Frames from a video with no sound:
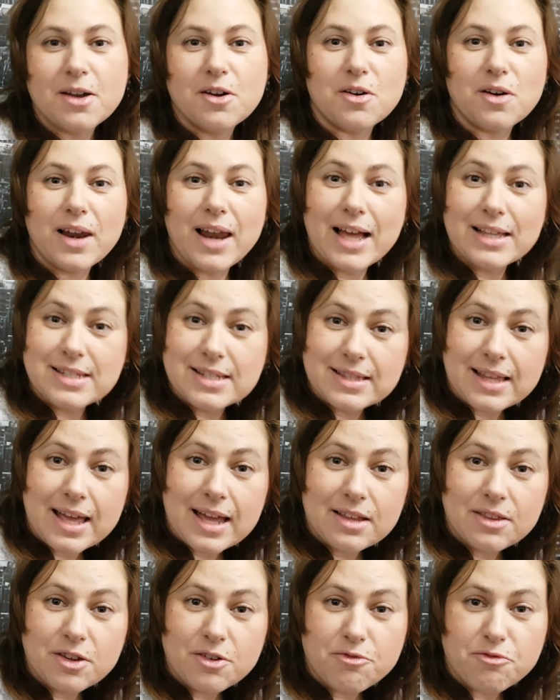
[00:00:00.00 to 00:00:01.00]
Or let's
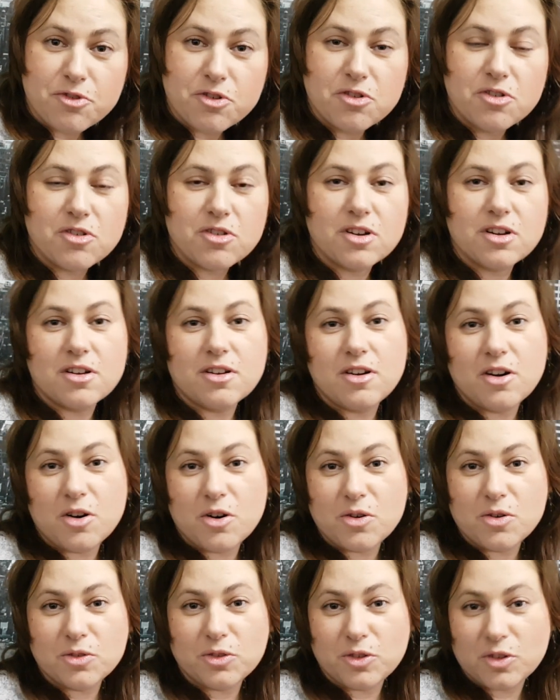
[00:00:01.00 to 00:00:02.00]
take the rook,
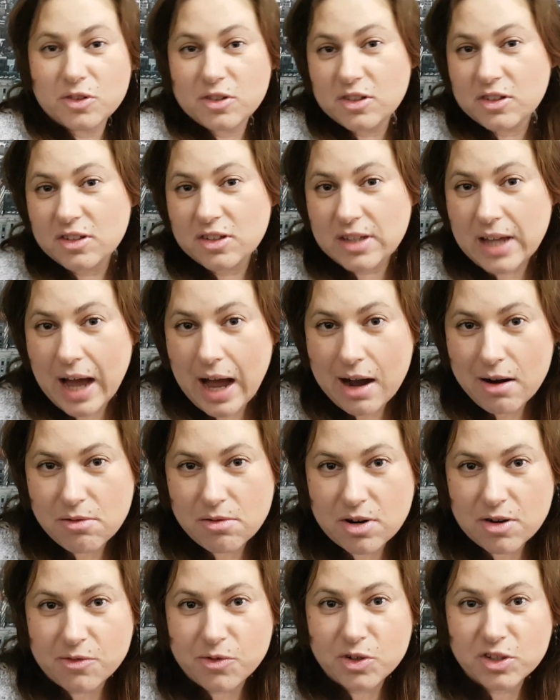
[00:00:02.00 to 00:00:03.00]
go to the
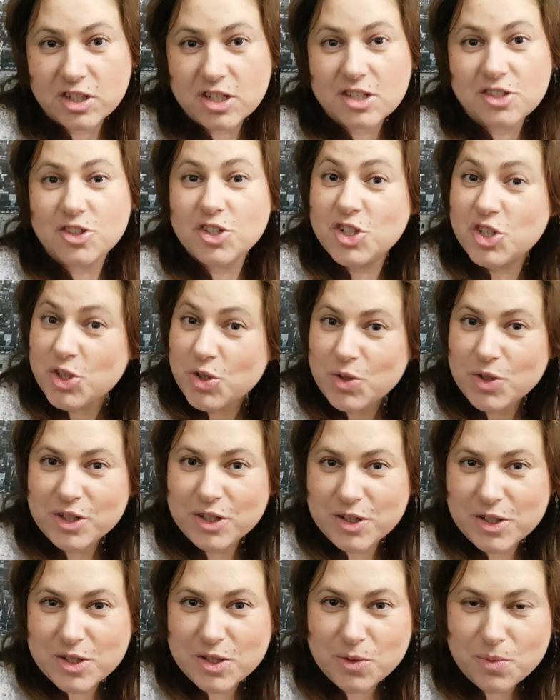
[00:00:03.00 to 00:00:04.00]
tower. What is the
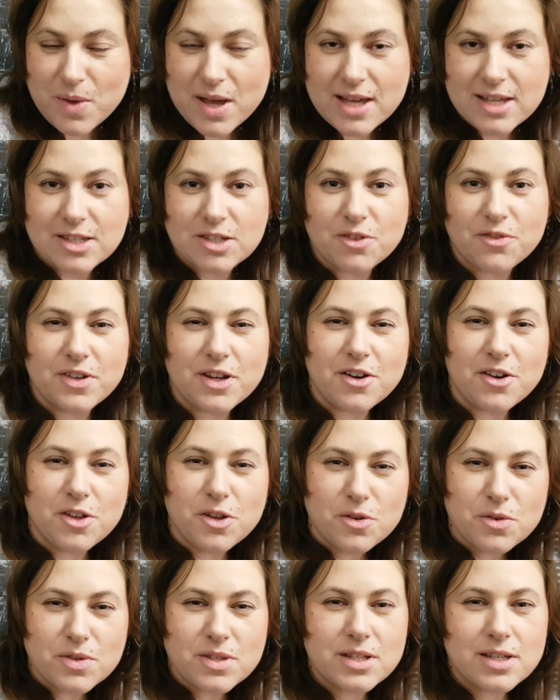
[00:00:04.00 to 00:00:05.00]
shortest way? So we're
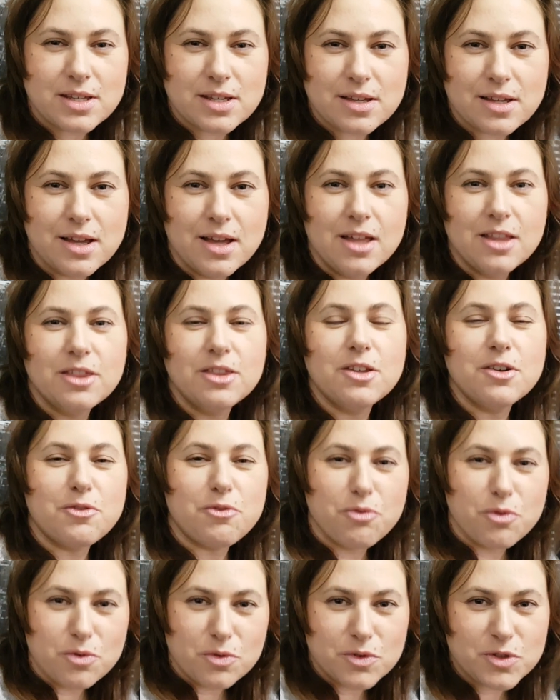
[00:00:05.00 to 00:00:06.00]
using the
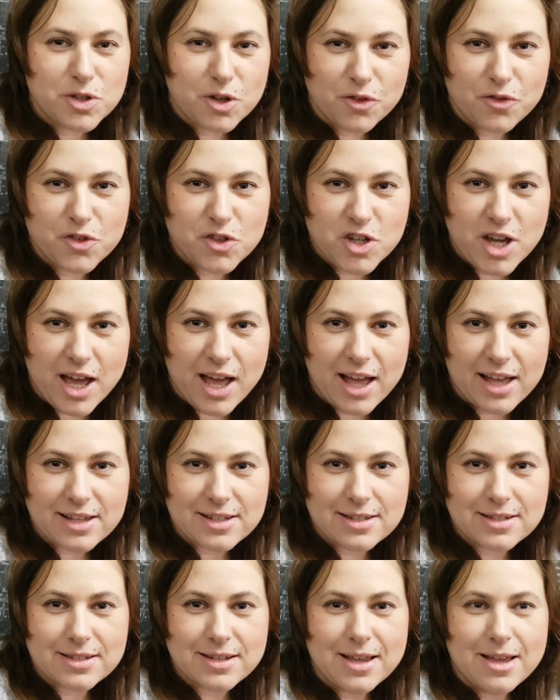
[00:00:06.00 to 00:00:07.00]
rules of
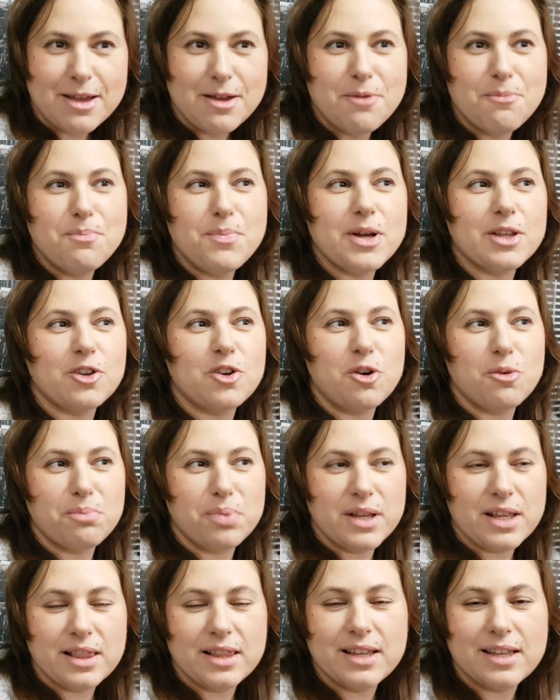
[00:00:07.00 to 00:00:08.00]
chess, but
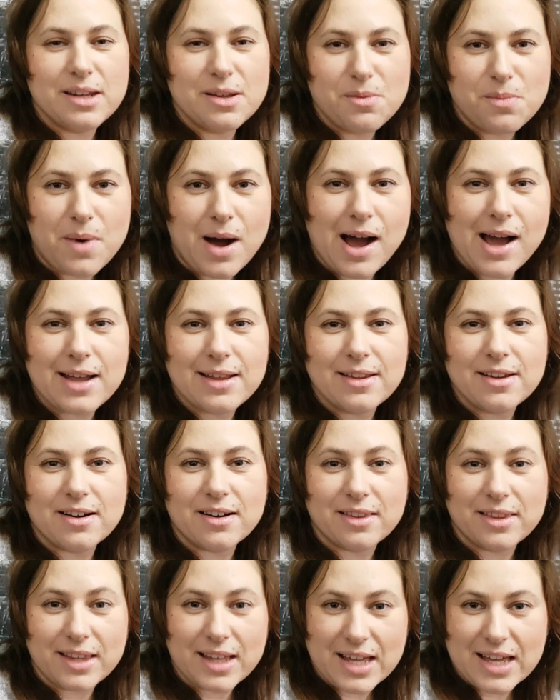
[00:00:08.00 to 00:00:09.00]
completely in a wider
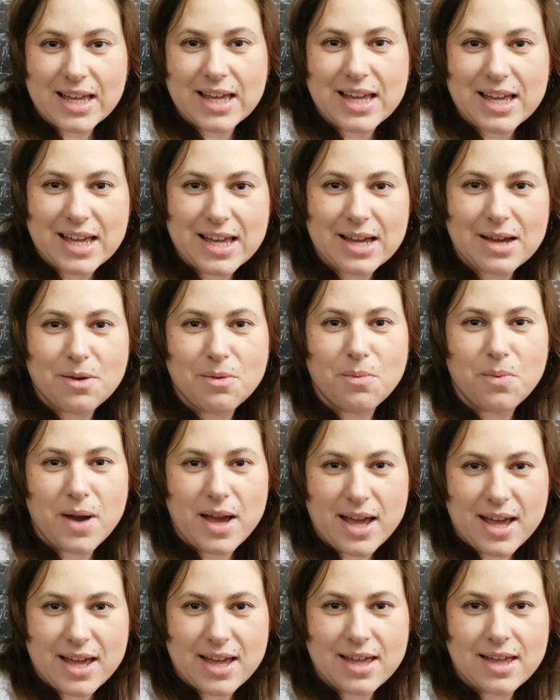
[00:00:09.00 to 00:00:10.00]
thinking
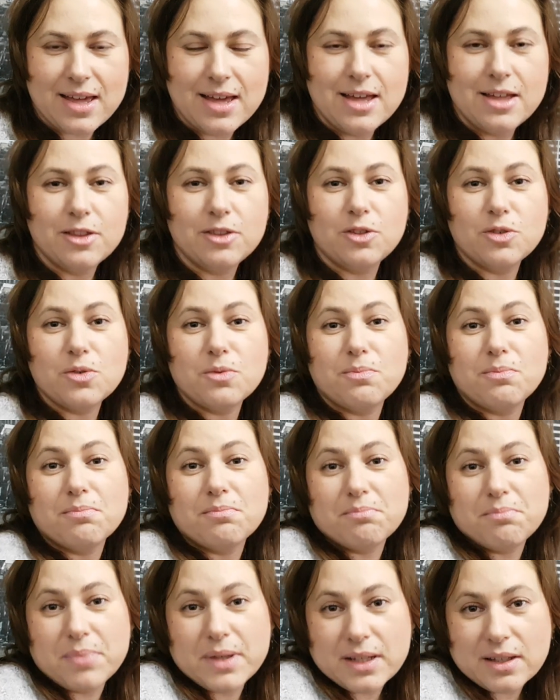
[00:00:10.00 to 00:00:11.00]
way to
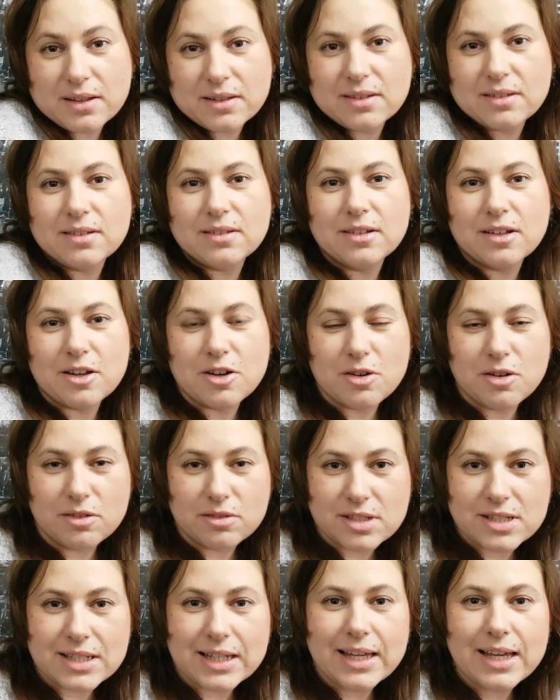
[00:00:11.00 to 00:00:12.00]
build
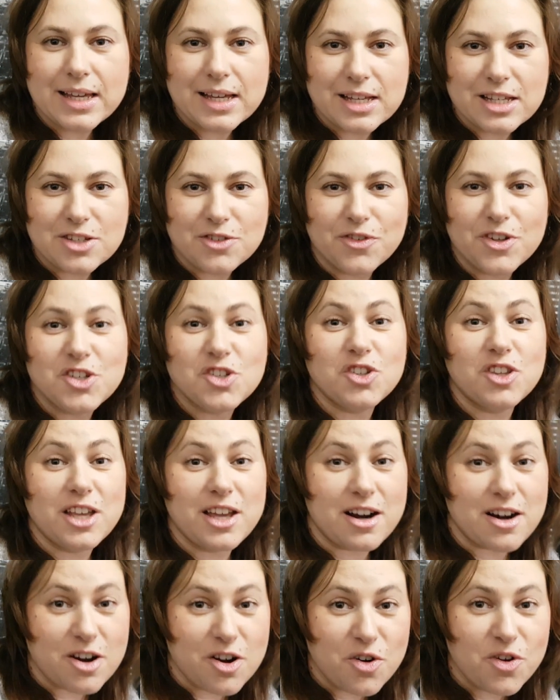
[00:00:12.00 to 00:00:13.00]
skills which they
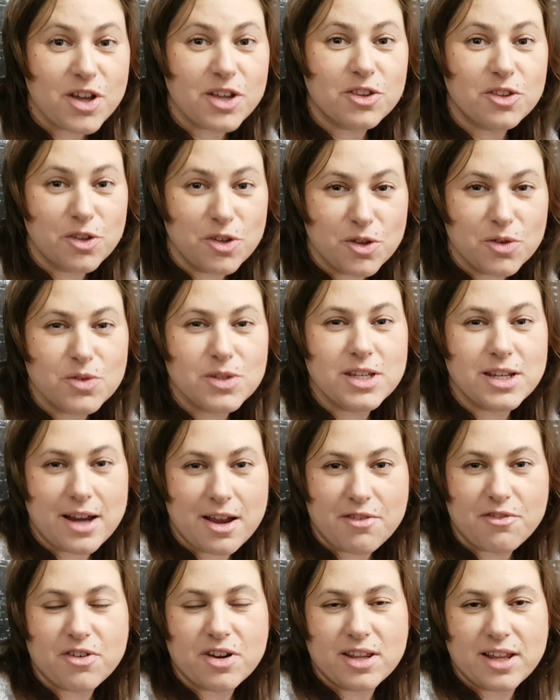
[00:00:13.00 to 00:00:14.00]
are going to use in
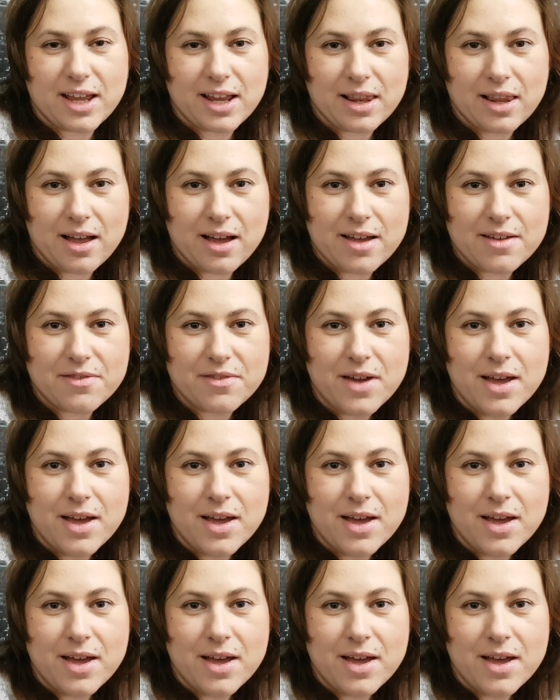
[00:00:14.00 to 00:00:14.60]
everyday life.